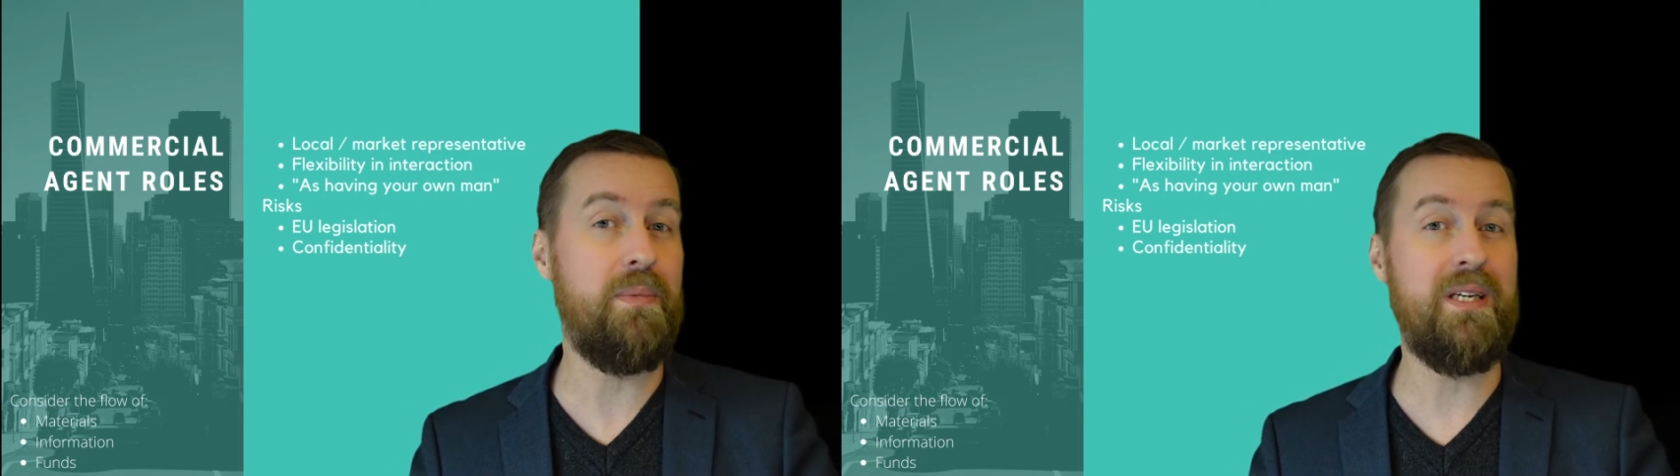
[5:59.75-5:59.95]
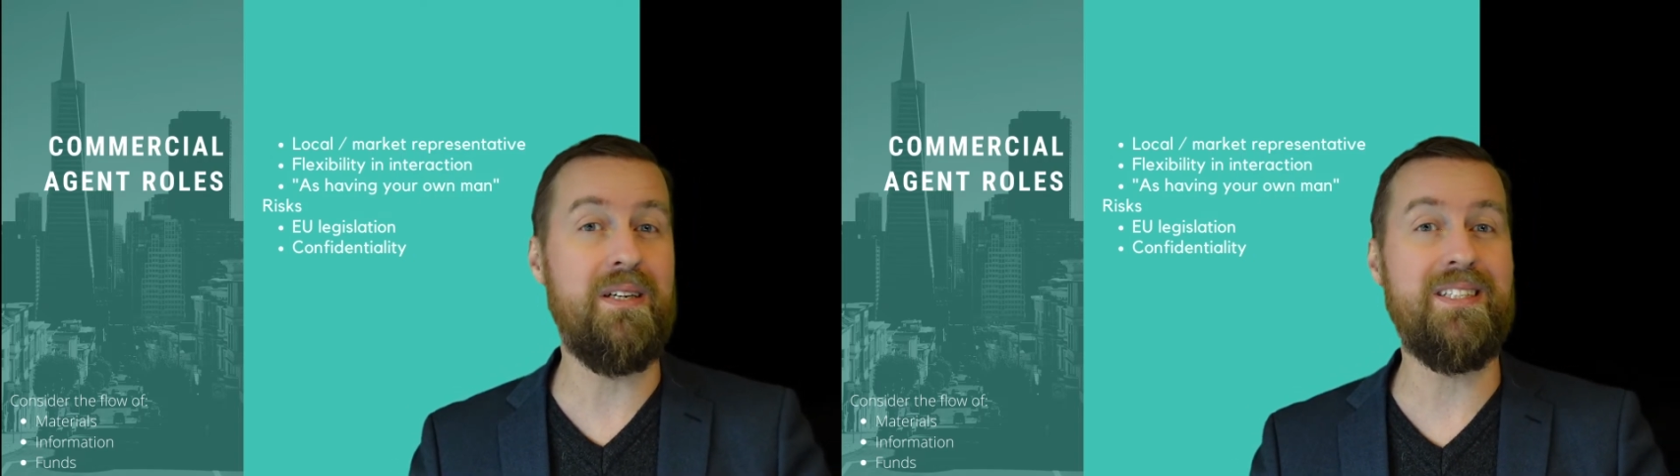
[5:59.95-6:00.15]

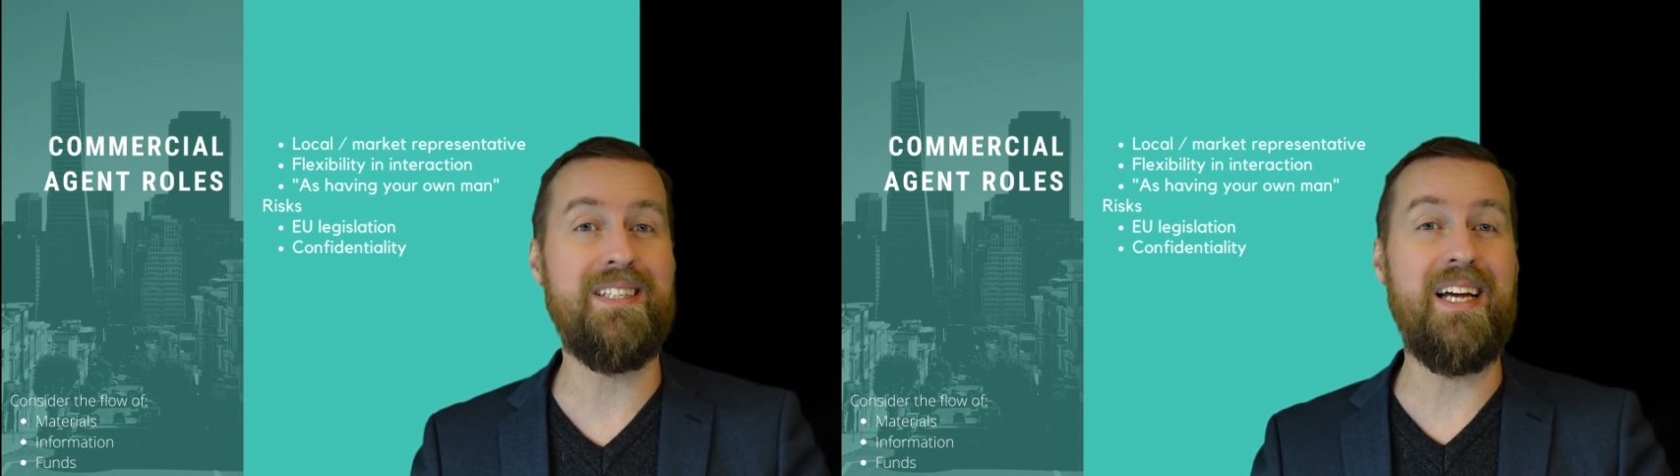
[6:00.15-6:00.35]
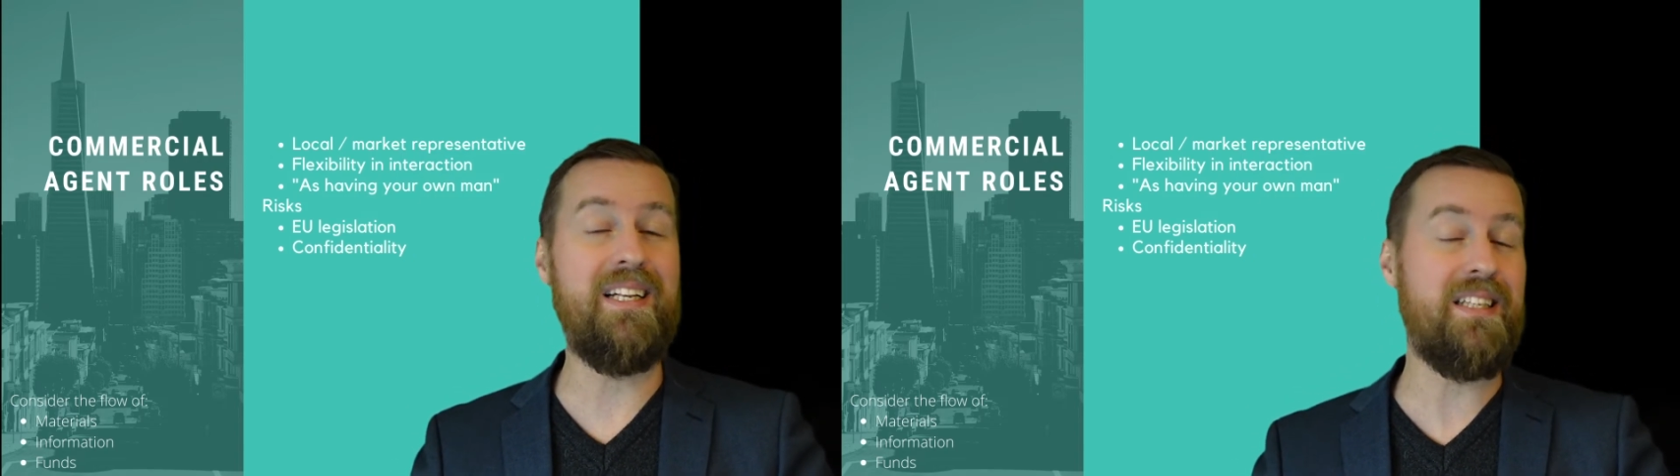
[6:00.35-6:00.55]
because
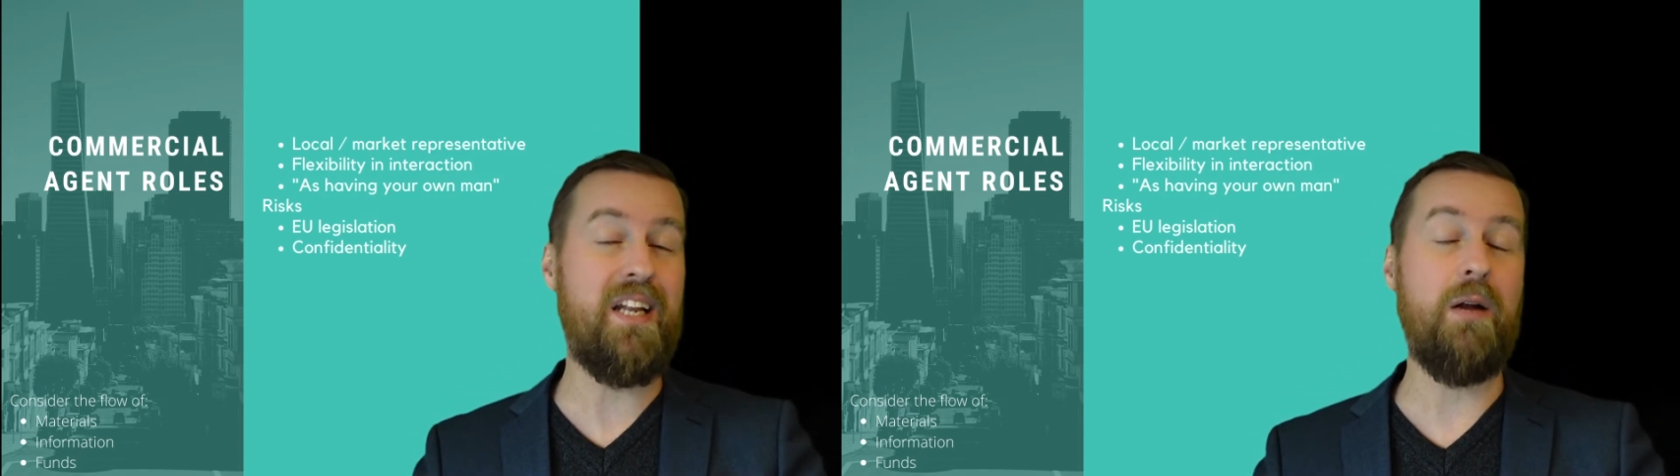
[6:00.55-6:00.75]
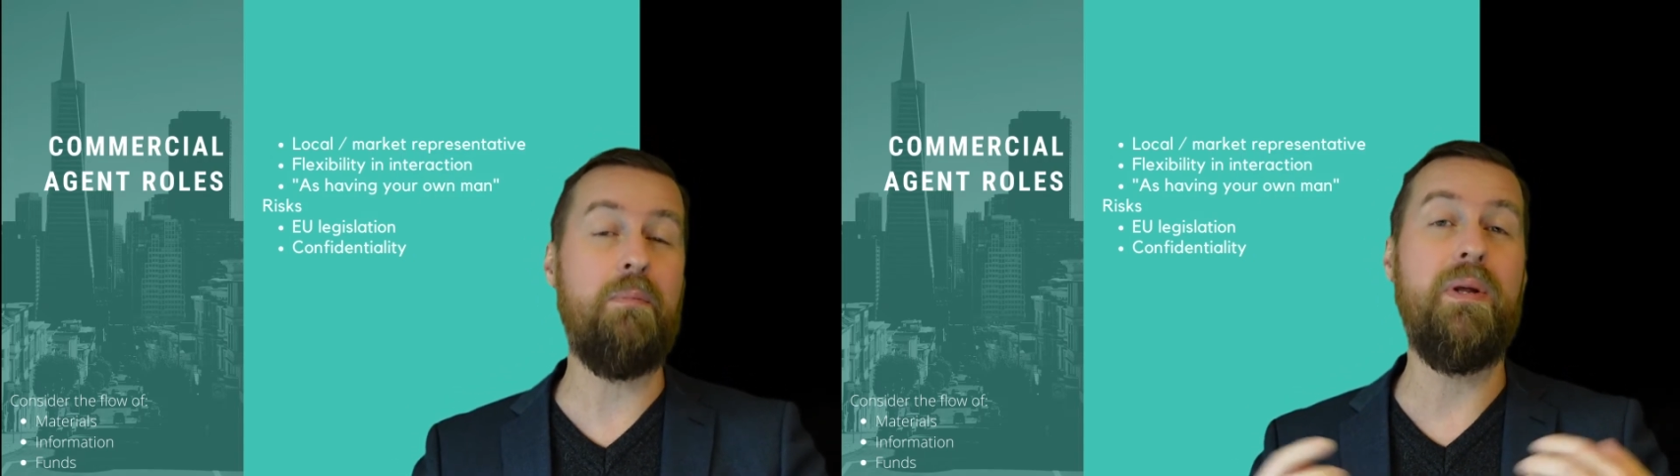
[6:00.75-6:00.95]
they'll
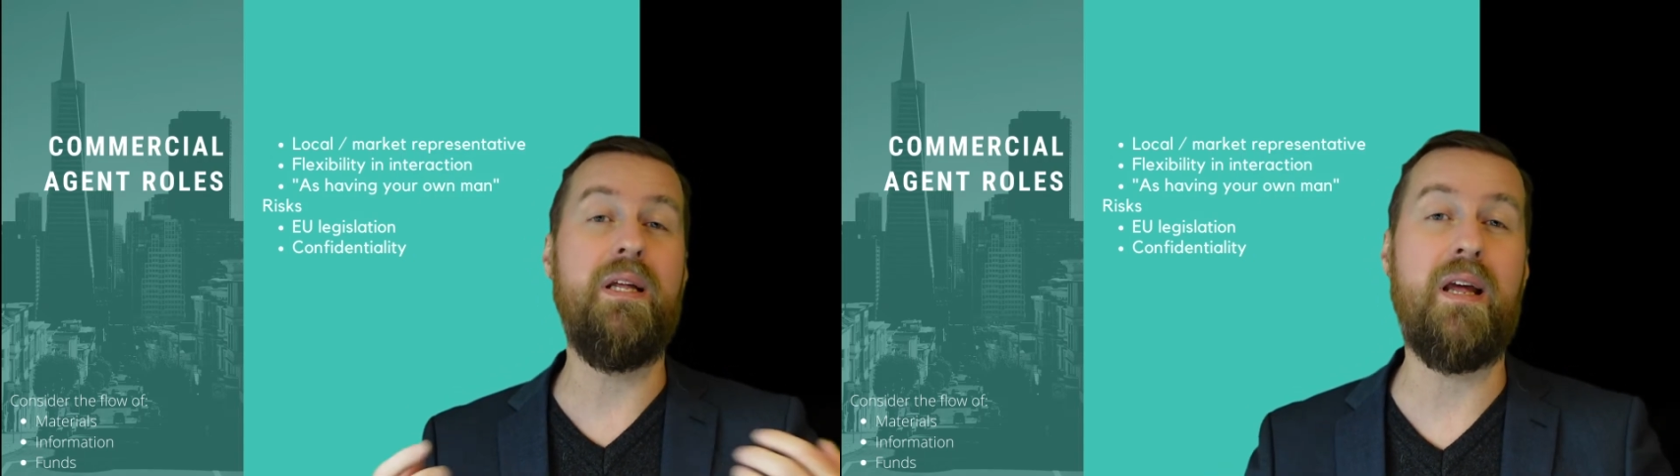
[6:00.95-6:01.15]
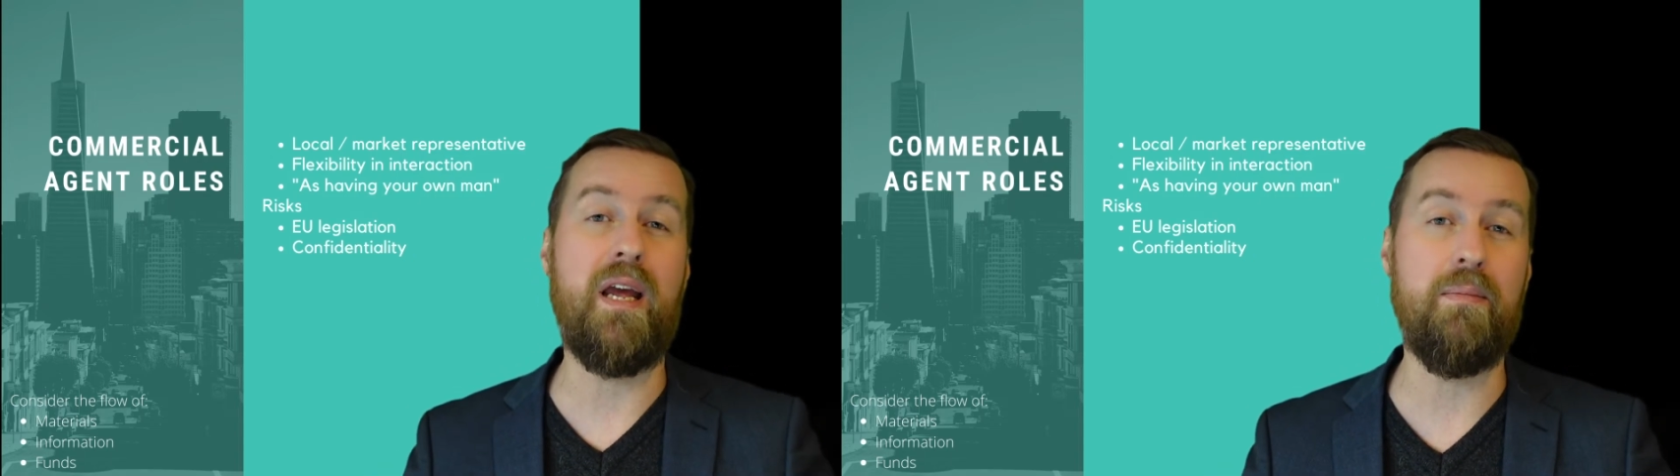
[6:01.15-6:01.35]
not be